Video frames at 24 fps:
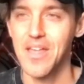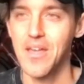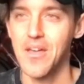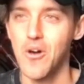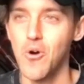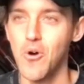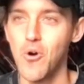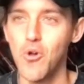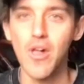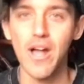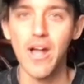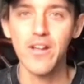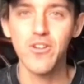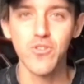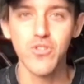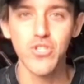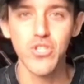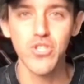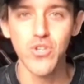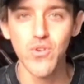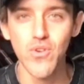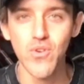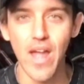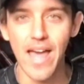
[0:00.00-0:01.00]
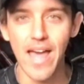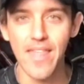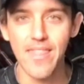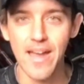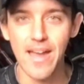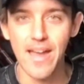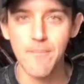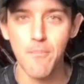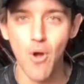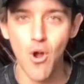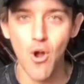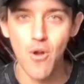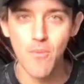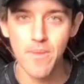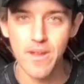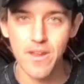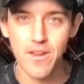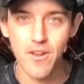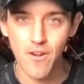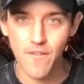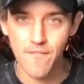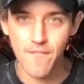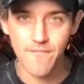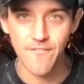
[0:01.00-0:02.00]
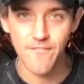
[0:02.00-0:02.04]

all I could do at that moment of